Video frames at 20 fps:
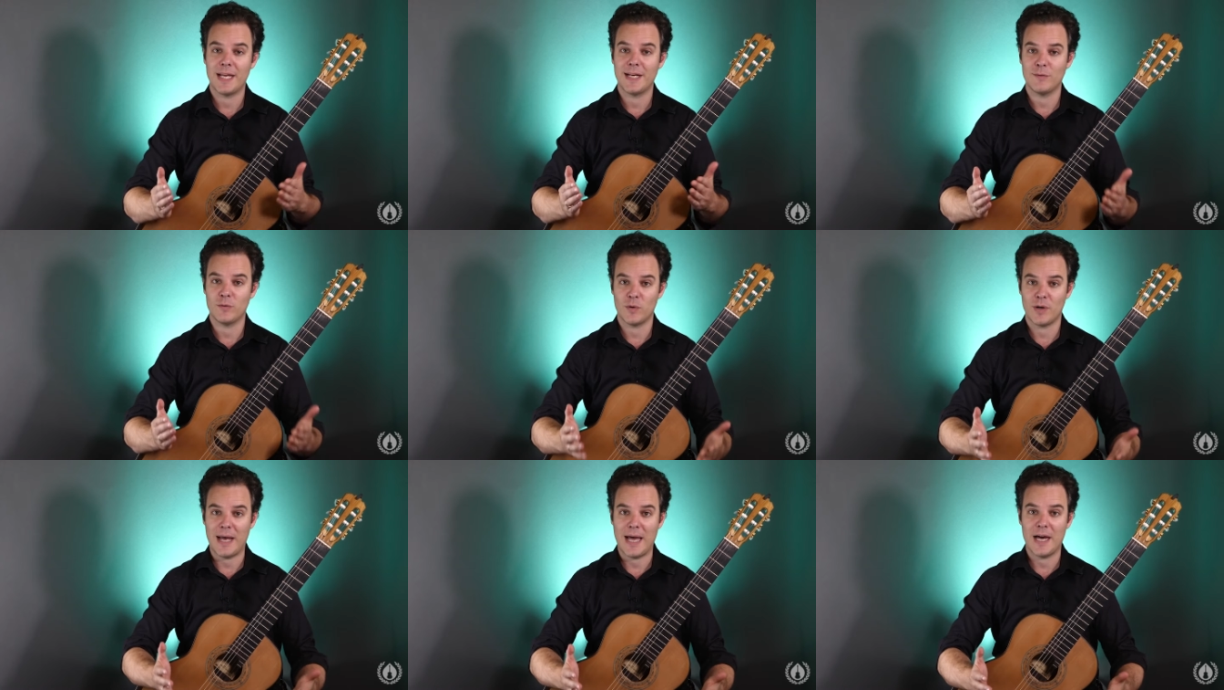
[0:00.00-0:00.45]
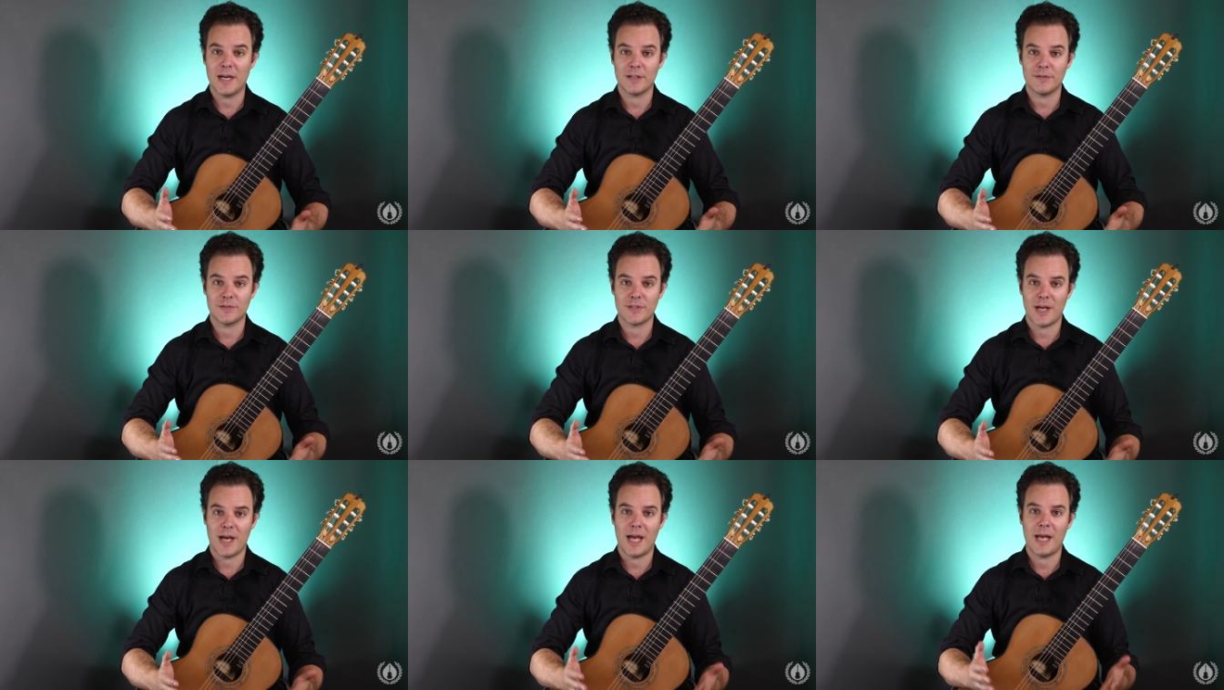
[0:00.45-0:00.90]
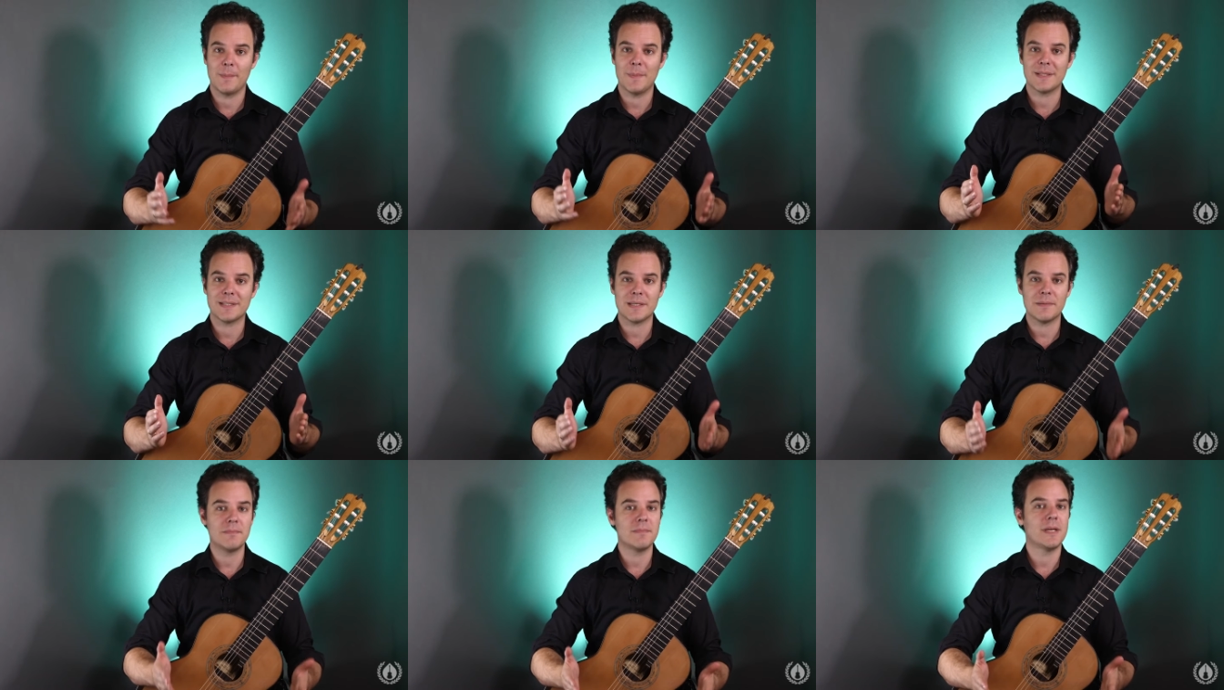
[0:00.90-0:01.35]
and if we're out of time,
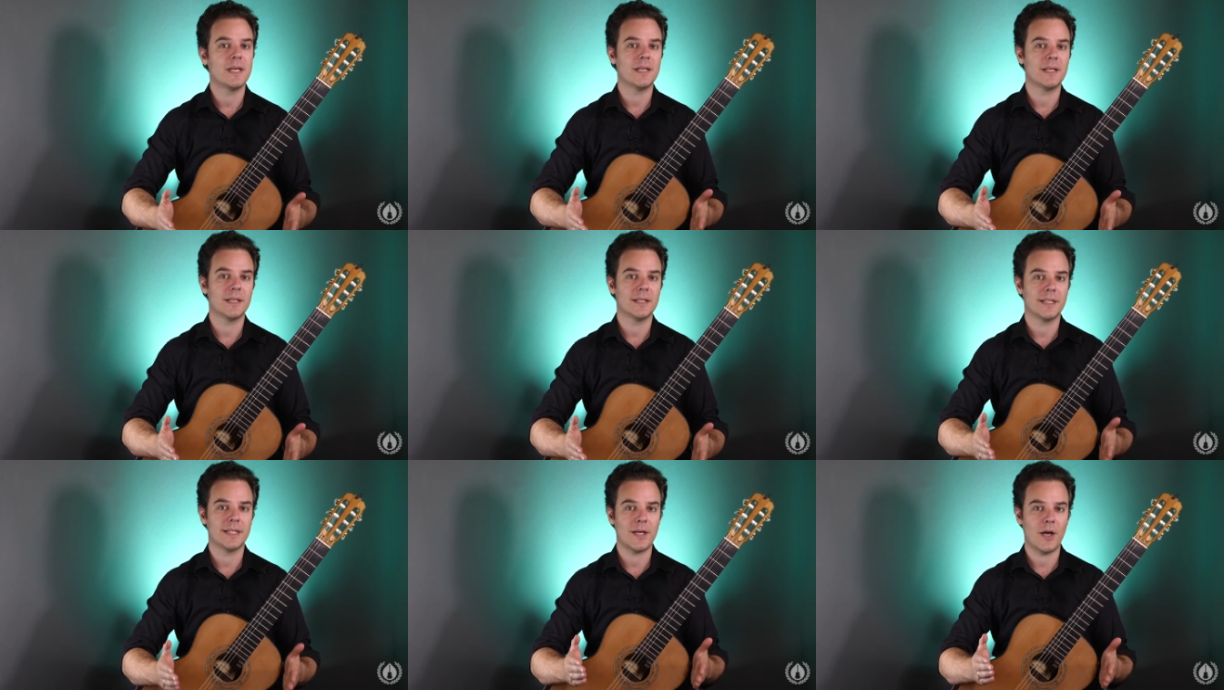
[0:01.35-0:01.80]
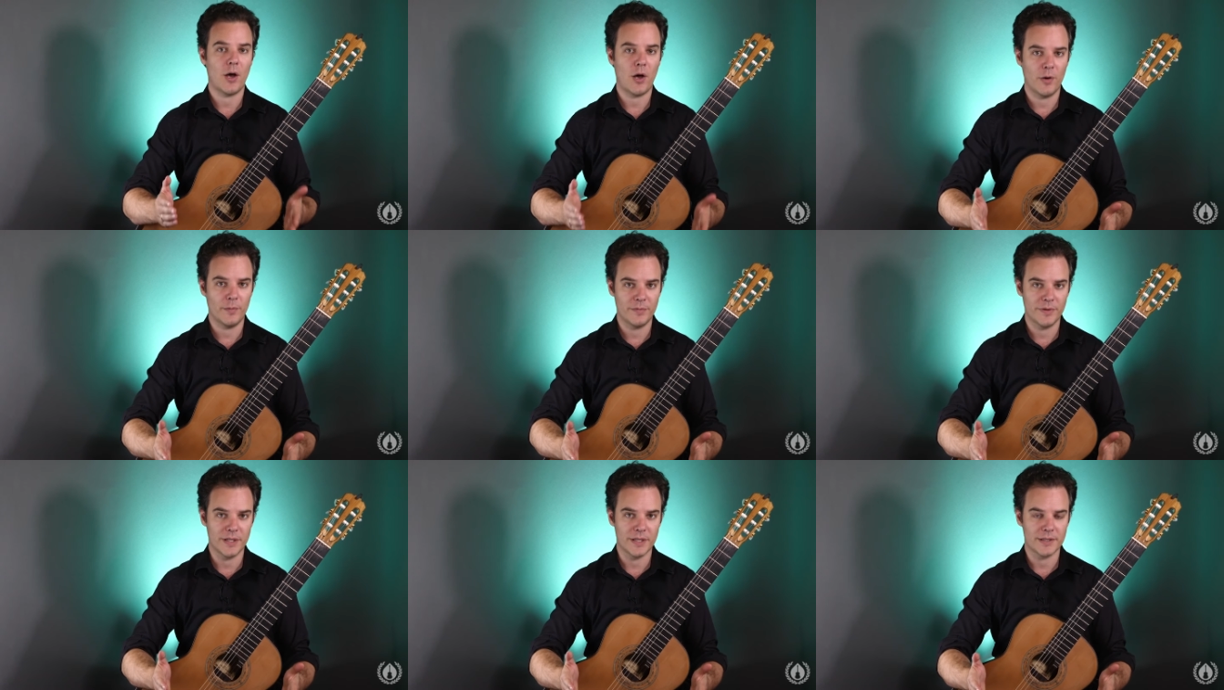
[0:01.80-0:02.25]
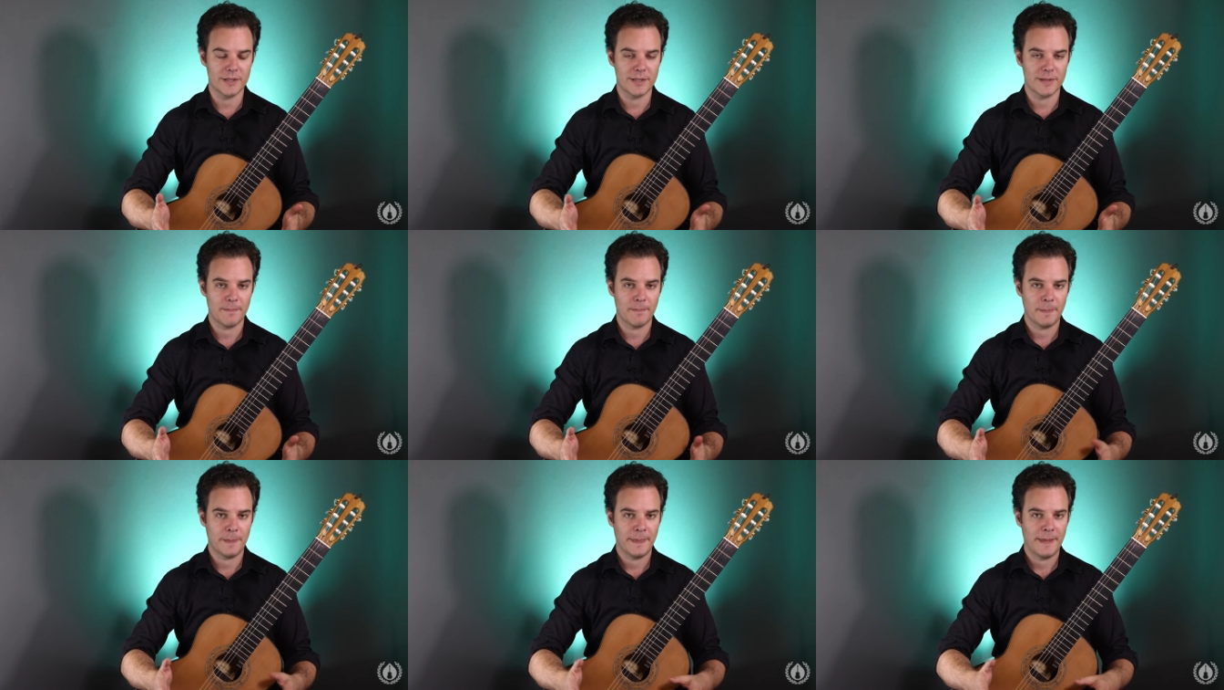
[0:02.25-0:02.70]
it's immediately
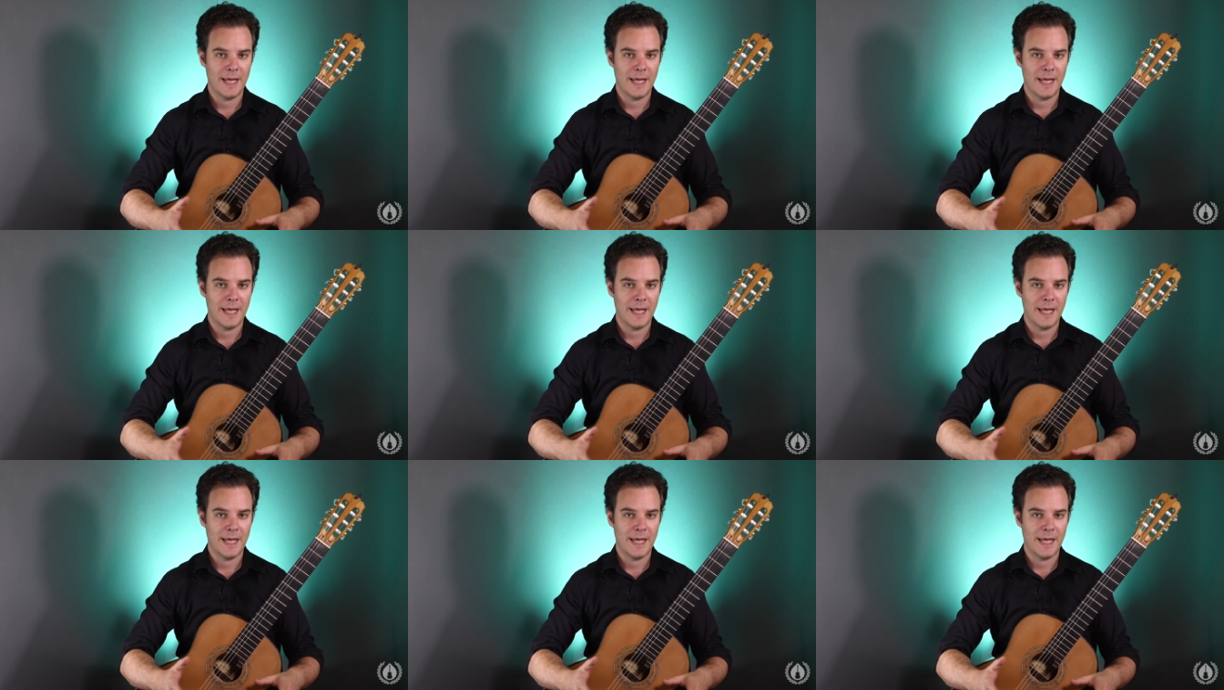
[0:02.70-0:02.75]
obvious.